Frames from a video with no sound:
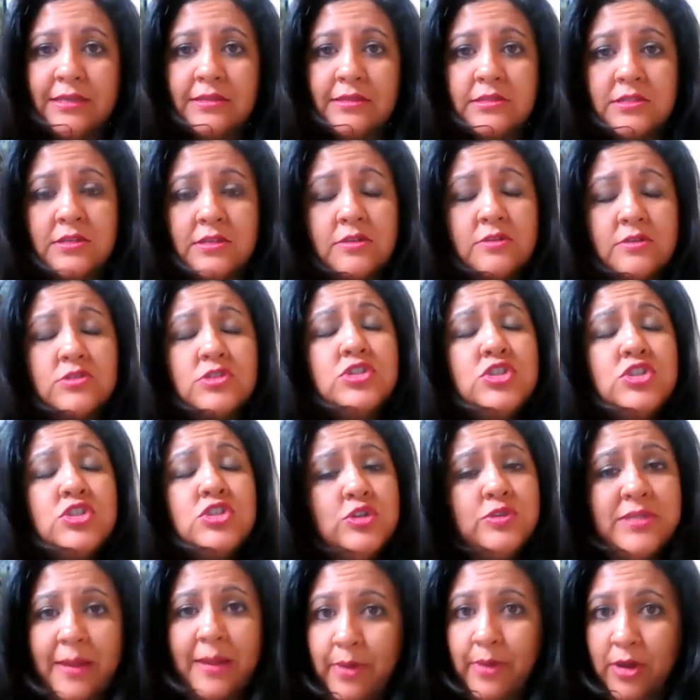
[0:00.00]
So there's two
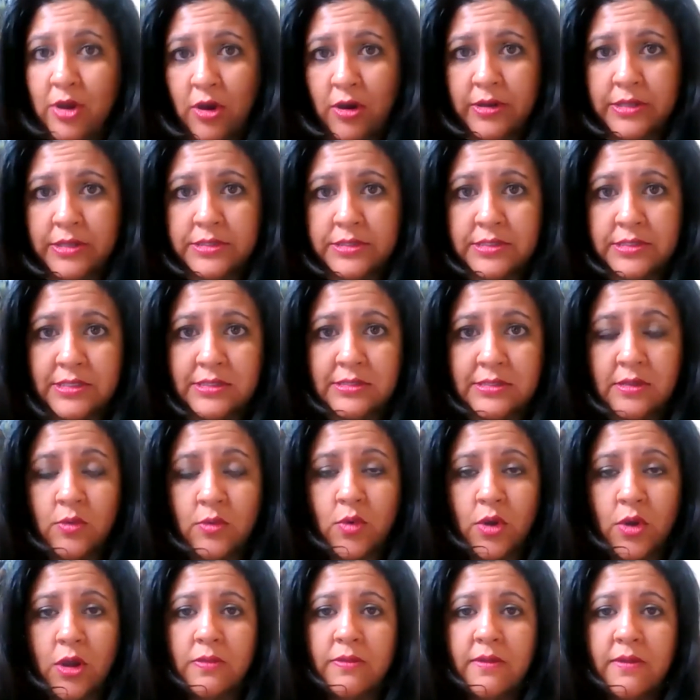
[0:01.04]
type of currencies in the
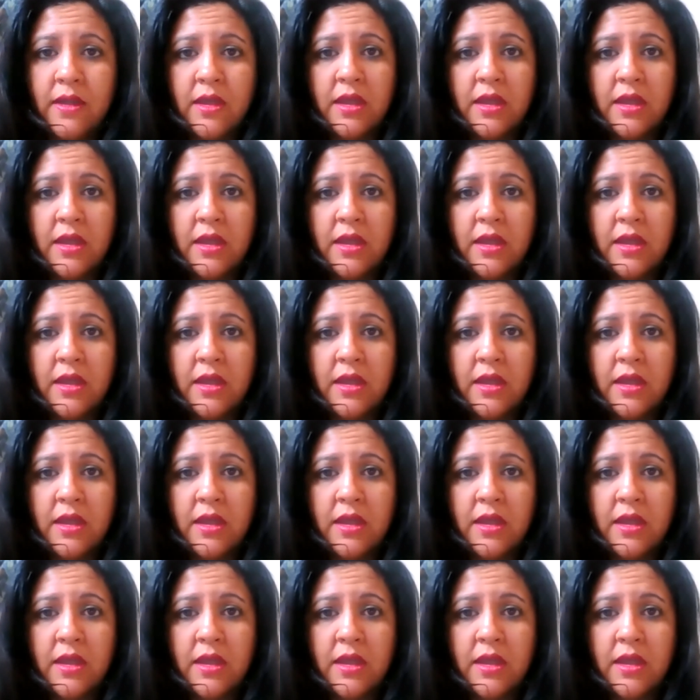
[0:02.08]
world